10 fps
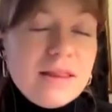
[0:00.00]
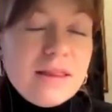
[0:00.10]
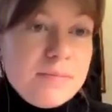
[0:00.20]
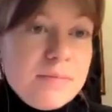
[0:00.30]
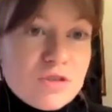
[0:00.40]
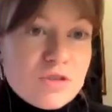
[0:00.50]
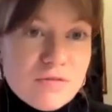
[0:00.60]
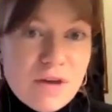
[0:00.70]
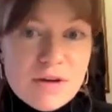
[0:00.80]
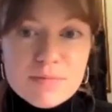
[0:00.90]
Let me just
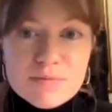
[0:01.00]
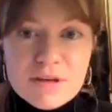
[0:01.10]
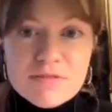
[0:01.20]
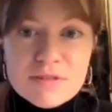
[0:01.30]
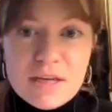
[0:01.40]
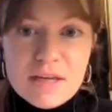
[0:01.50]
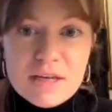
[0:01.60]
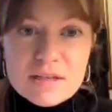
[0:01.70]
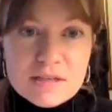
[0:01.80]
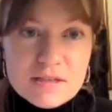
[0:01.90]
very briefly
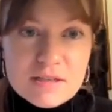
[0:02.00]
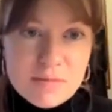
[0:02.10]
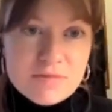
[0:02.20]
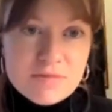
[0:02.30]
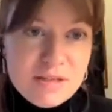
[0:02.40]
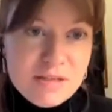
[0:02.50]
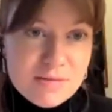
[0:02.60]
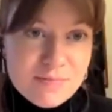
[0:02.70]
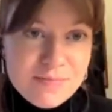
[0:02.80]
summarize